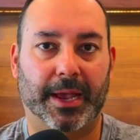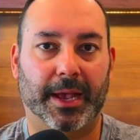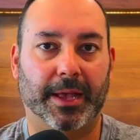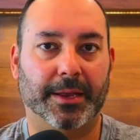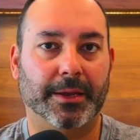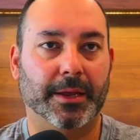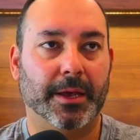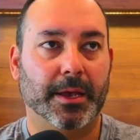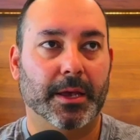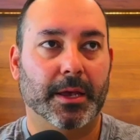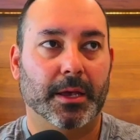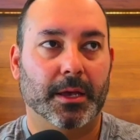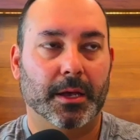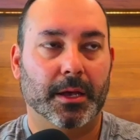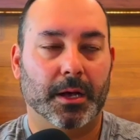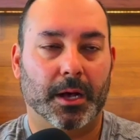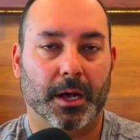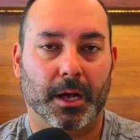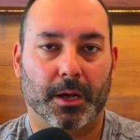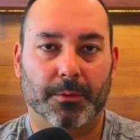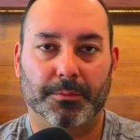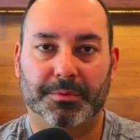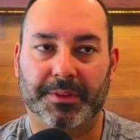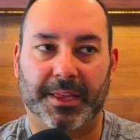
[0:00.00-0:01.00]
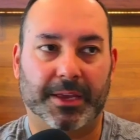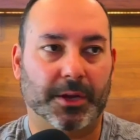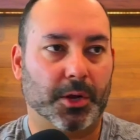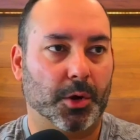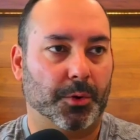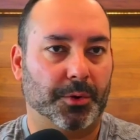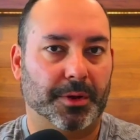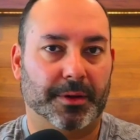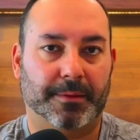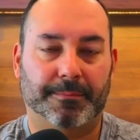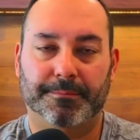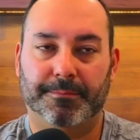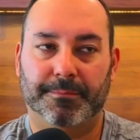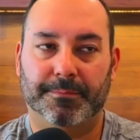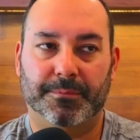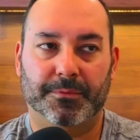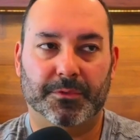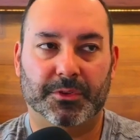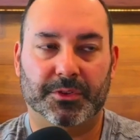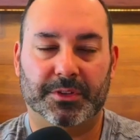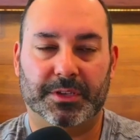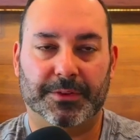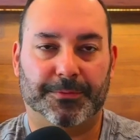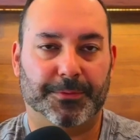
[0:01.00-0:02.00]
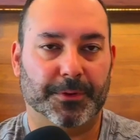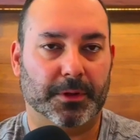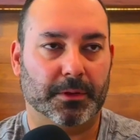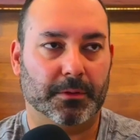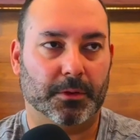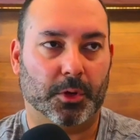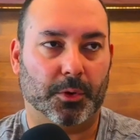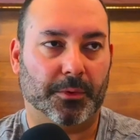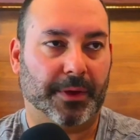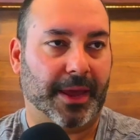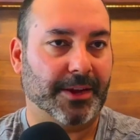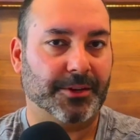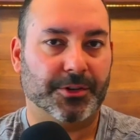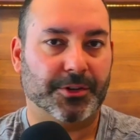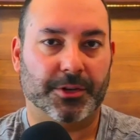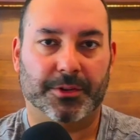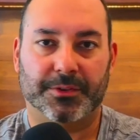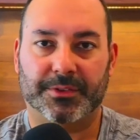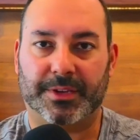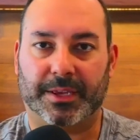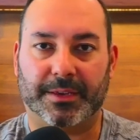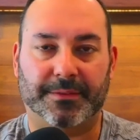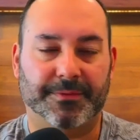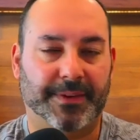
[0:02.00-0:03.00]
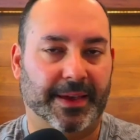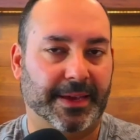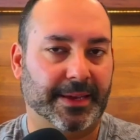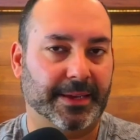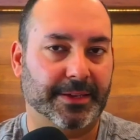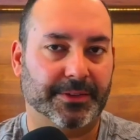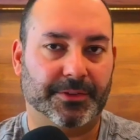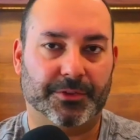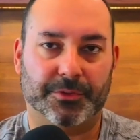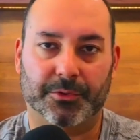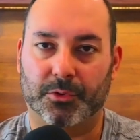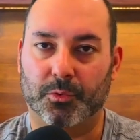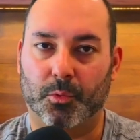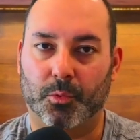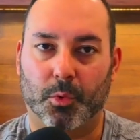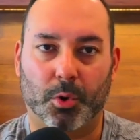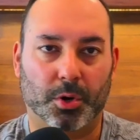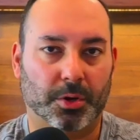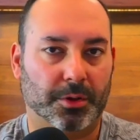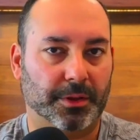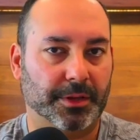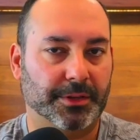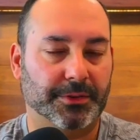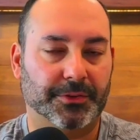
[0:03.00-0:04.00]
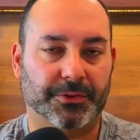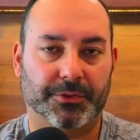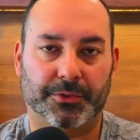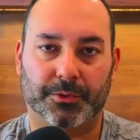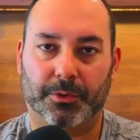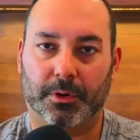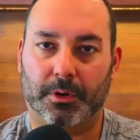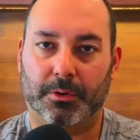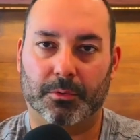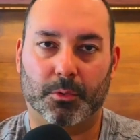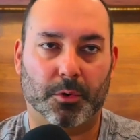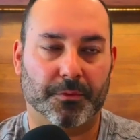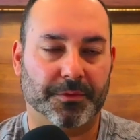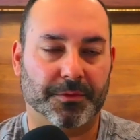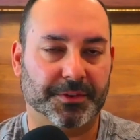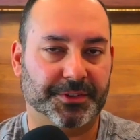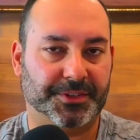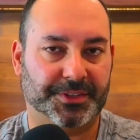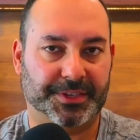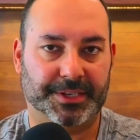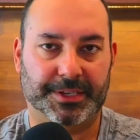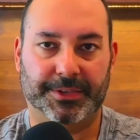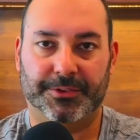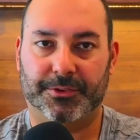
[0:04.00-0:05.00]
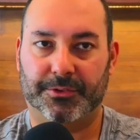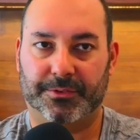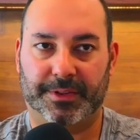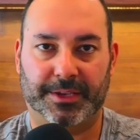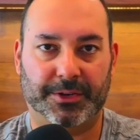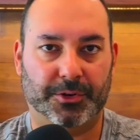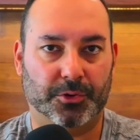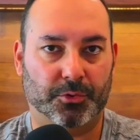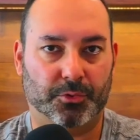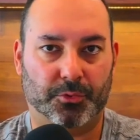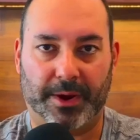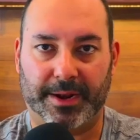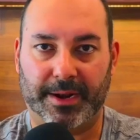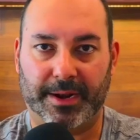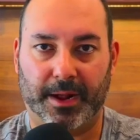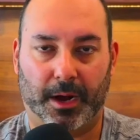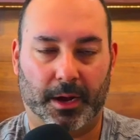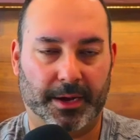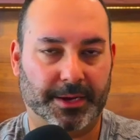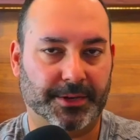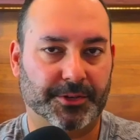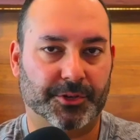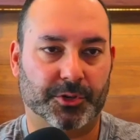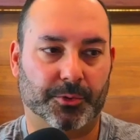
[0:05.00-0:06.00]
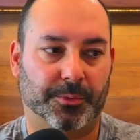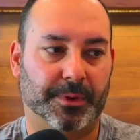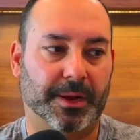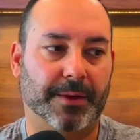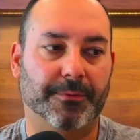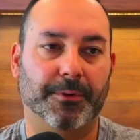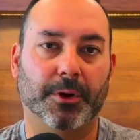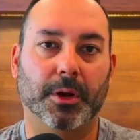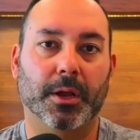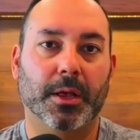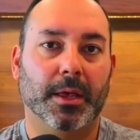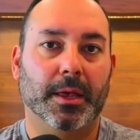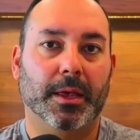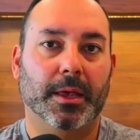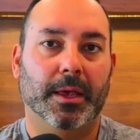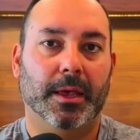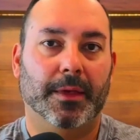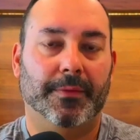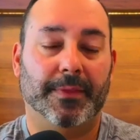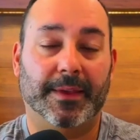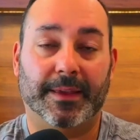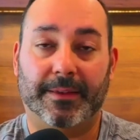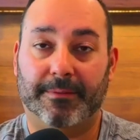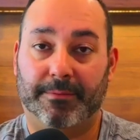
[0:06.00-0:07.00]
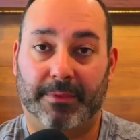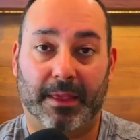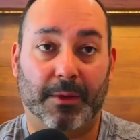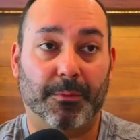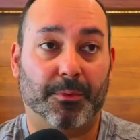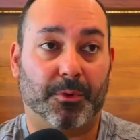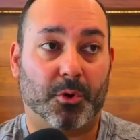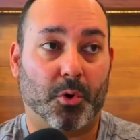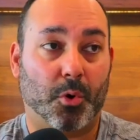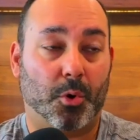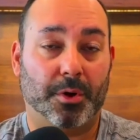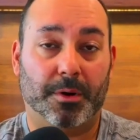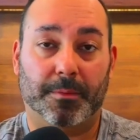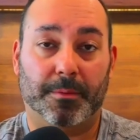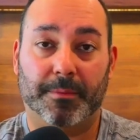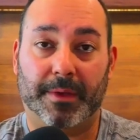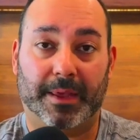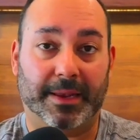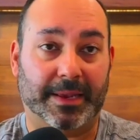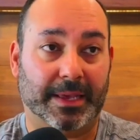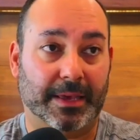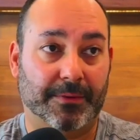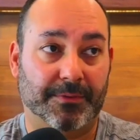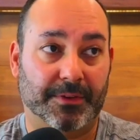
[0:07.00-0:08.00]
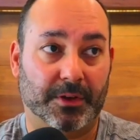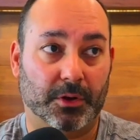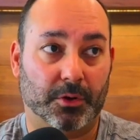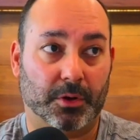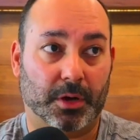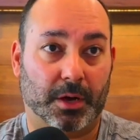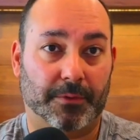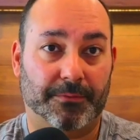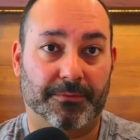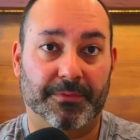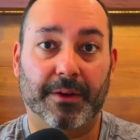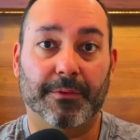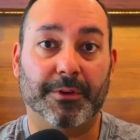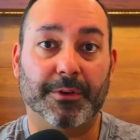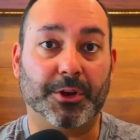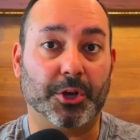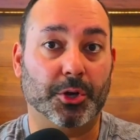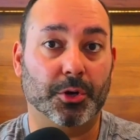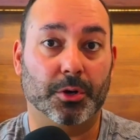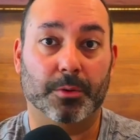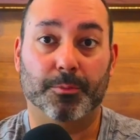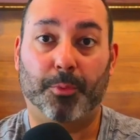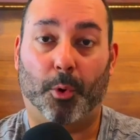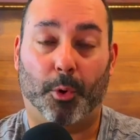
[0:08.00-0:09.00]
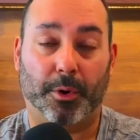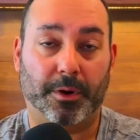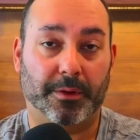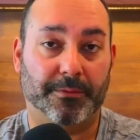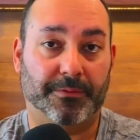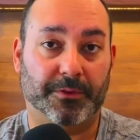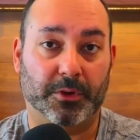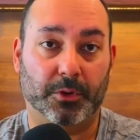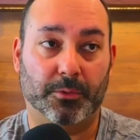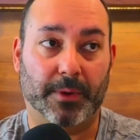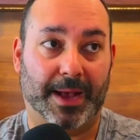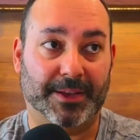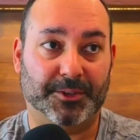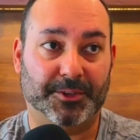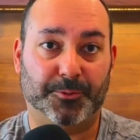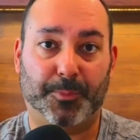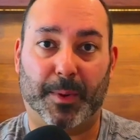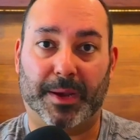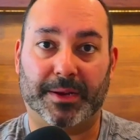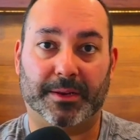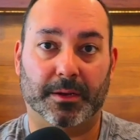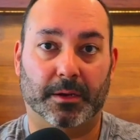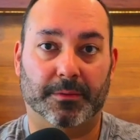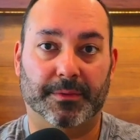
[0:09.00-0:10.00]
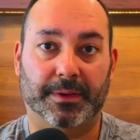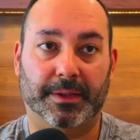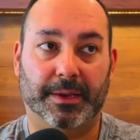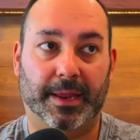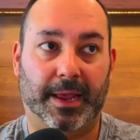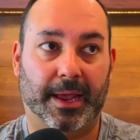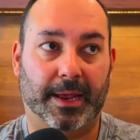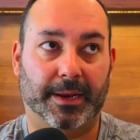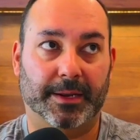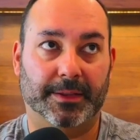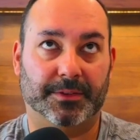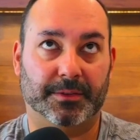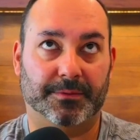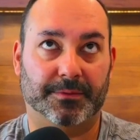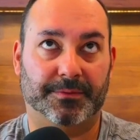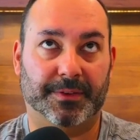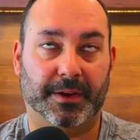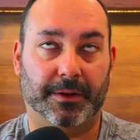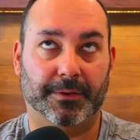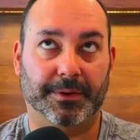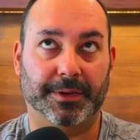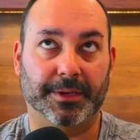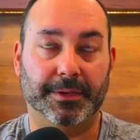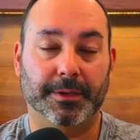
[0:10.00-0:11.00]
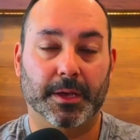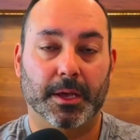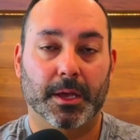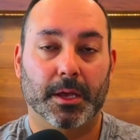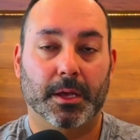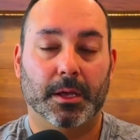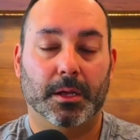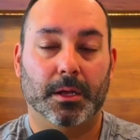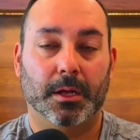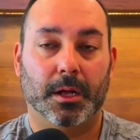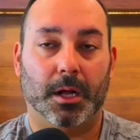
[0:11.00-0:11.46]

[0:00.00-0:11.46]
and when they go to different locations like Vegas or New Orleans or overseas, or they do great hikes or whatever, and they record them and give you a very good point of view aspect of it, and it's a very